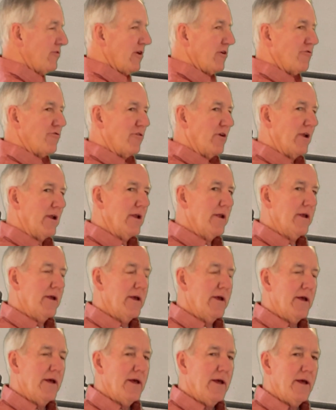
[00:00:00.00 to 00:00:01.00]
position
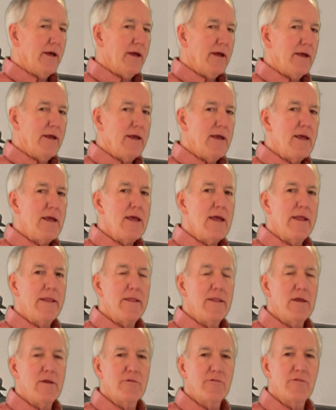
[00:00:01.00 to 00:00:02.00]

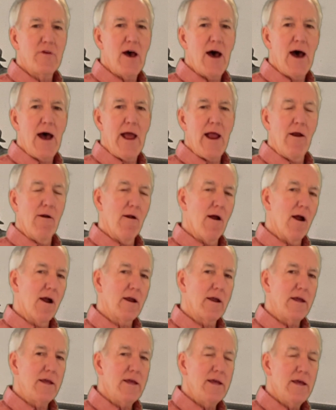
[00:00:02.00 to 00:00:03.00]
in this
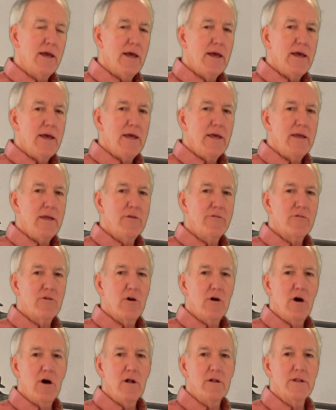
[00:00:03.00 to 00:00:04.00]
hierarchy is
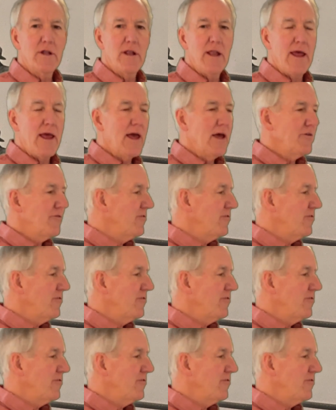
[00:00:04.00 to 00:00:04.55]
called an